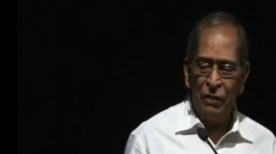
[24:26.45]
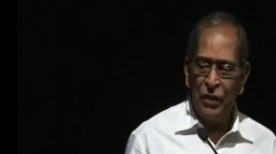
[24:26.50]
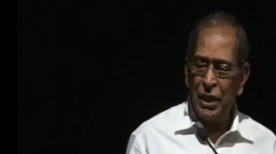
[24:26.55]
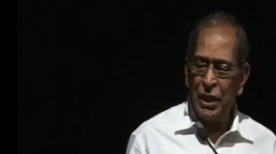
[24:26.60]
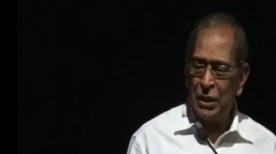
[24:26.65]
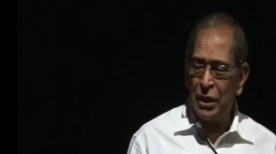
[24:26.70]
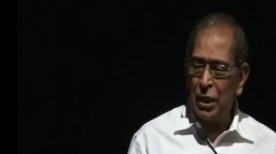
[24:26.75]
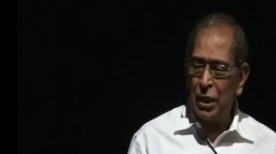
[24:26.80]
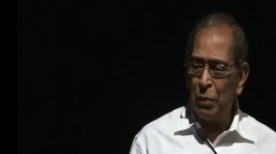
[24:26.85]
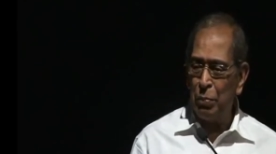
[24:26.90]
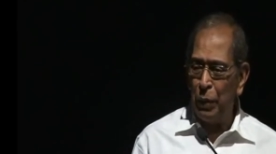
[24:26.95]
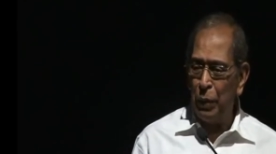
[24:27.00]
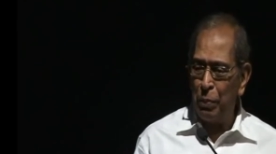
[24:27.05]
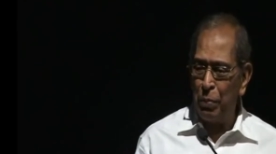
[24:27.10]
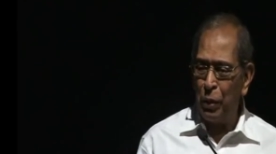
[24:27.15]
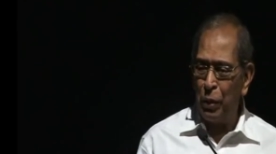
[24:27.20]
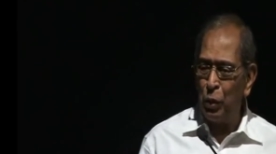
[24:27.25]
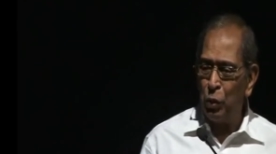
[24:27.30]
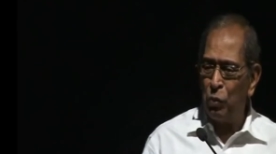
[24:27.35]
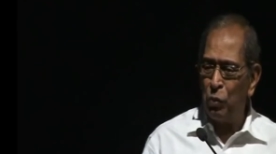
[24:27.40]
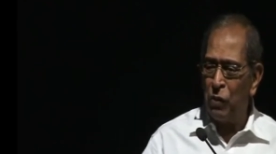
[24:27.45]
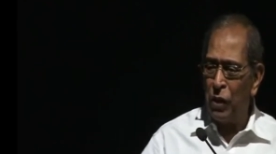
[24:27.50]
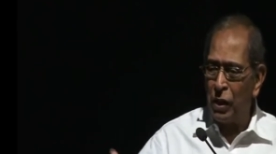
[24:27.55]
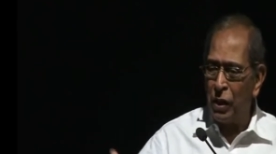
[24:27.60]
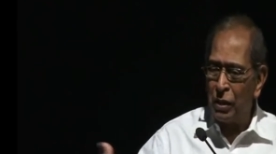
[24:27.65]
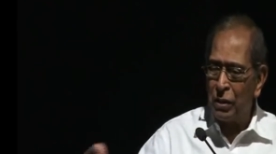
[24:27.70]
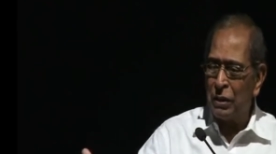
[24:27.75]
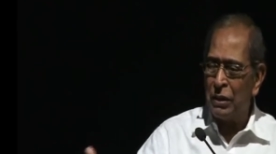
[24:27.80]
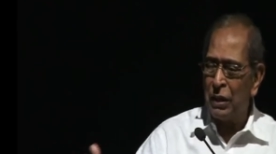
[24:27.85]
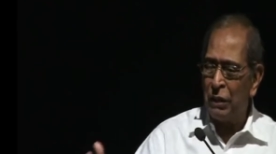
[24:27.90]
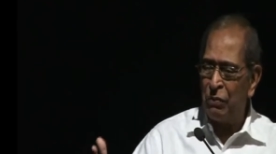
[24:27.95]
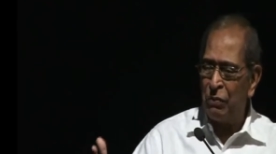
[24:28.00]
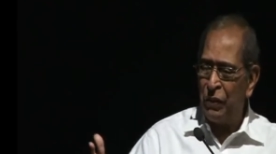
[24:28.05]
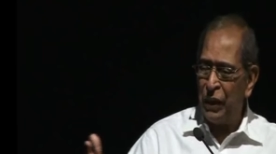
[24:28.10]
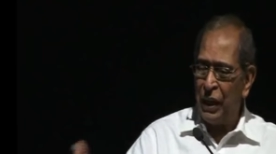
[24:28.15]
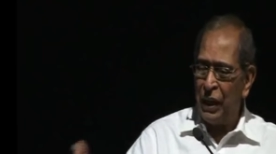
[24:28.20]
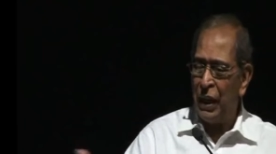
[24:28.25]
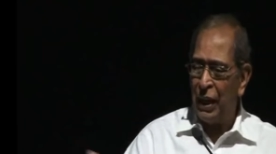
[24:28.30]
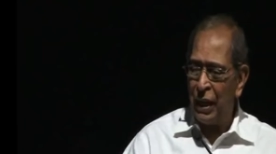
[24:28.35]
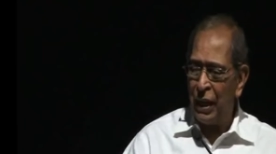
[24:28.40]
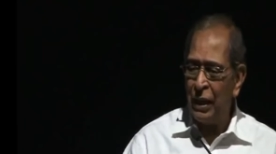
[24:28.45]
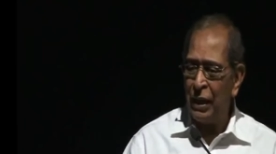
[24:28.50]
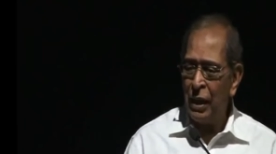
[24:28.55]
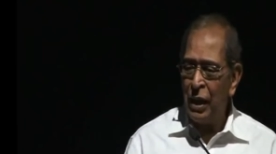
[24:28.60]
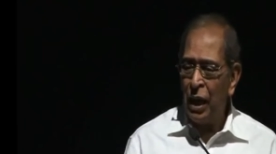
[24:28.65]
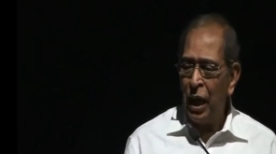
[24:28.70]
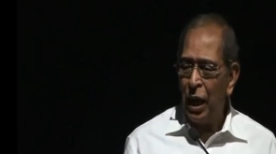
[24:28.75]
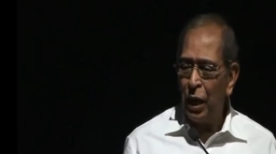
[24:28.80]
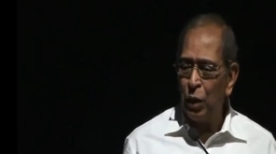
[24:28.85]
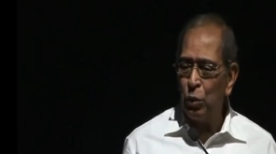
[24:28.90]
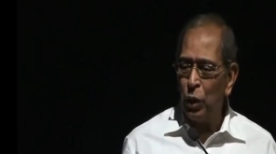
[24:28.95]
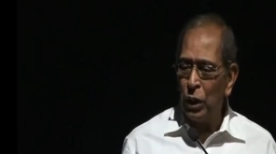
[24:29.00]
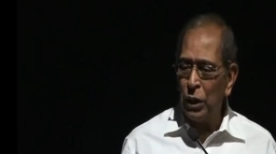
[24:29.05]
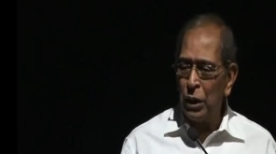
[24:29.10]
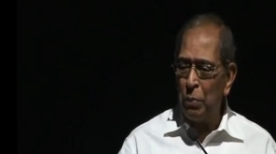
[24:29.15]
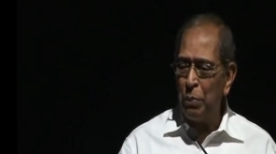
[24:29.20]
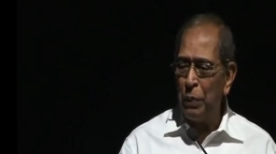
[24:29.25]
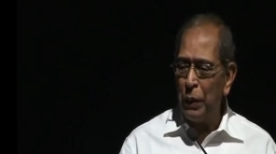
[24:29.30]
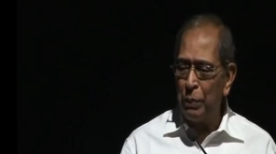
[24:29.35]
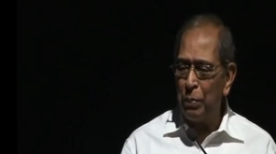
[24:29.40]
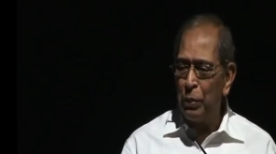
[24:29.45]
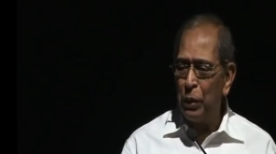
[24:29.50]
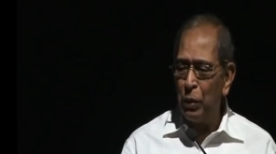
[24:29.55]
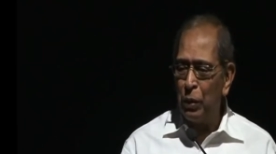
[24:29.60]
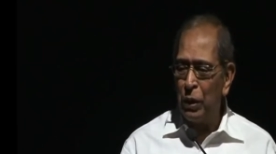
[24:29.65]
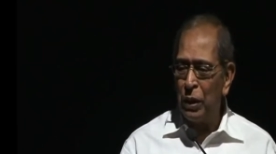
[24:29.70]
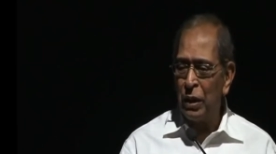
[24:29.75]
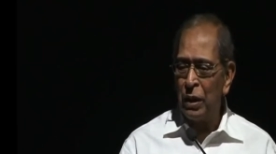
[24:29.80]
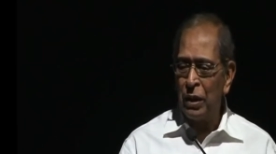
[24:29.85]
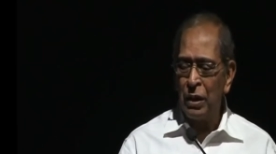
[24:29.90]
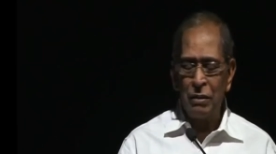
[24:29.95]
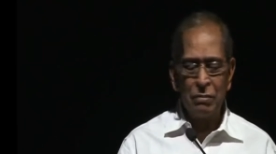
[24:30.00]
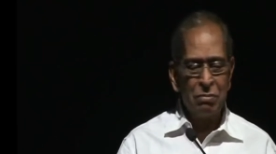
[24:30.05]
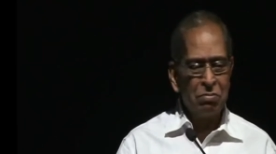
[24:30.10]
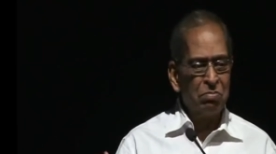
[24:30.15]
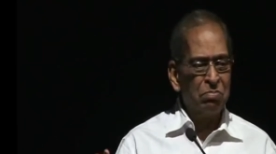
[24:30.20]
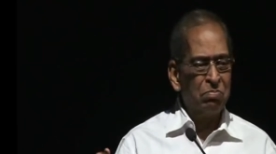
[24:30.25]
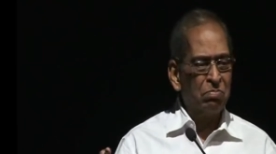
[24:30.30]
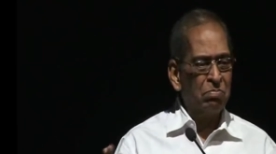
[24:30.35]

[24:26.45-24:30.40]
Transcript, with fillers: These are the people who walk in the field and who are the people who are